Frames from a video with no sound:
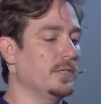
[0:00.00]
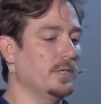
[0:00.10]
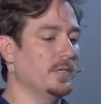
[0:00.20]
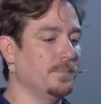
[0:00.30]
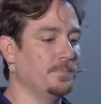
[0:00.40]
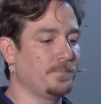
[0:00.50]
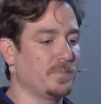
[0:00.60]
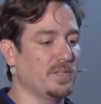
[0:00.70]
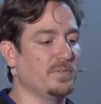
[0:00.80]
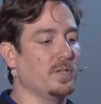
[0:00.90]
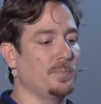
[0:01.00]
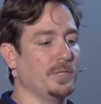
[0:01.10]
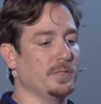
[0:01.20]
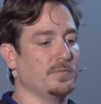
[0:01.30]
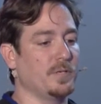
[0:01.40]
um,
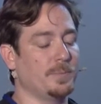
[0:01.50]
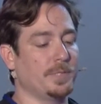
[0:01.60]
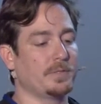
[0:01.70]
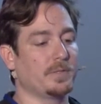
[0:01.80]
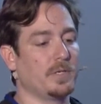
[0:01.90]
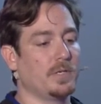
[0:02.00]
development environment.